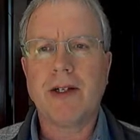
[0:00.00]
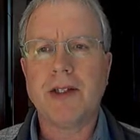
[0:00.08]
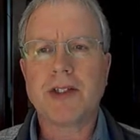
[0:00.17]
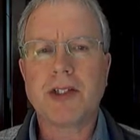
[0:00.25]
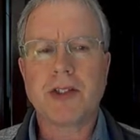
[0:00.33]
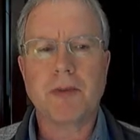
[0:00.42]
and
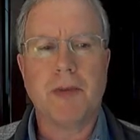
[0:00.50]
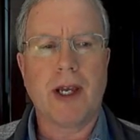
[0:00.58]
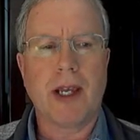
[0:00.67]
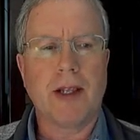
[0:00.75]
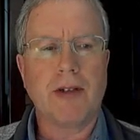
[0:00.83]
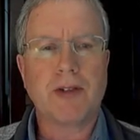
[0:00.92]
this is
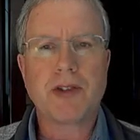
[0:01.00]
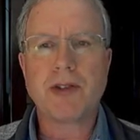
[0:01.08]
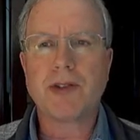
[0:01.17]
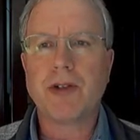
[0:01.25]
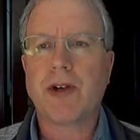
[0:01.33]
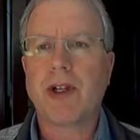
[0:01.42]
my
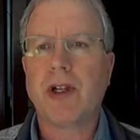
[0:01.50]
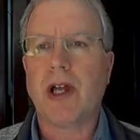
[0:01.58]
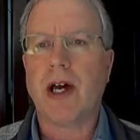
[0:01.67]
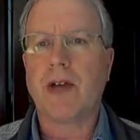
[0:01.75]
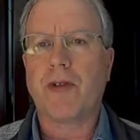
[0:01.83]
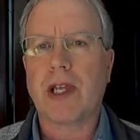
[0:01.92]

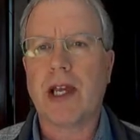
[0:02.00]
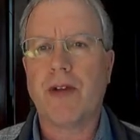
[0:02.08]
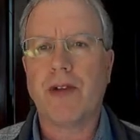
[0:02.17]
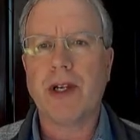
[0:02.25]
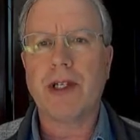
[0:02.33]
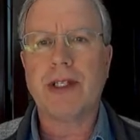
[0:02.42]
tutorial on
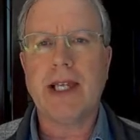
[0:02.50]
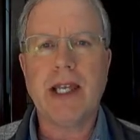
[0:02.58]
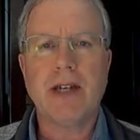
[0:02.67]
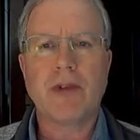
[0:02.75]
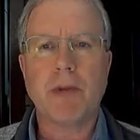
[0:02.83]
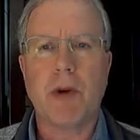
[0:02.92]
recovering
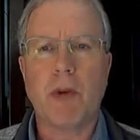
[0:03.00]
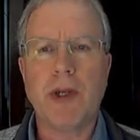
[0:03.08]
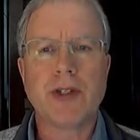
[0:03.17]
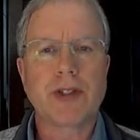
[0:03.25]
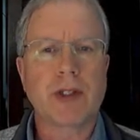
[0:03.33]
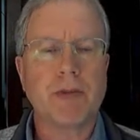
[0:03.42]
data from a
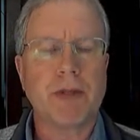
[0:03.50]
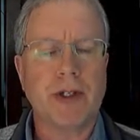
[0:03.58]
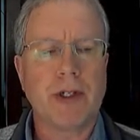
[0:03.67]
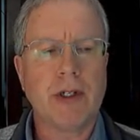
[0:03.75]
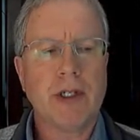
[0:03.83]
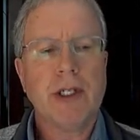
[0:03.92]
Windows
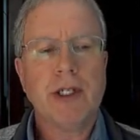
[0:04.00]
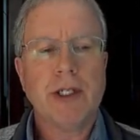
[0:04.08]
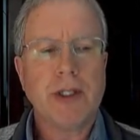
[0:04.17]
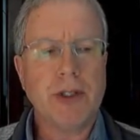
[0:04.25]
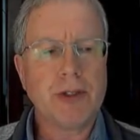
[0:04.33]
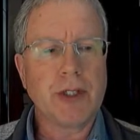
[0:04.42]
computer
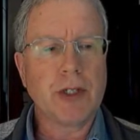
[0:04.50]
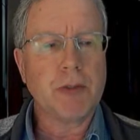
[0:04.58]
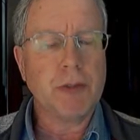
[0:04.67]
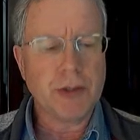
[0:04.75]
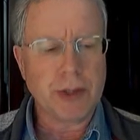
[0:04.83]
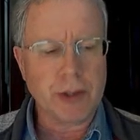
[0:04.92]
using
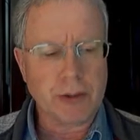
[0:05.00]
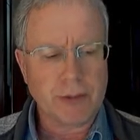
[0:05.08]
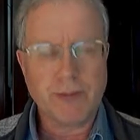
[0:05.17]
Ubuntu.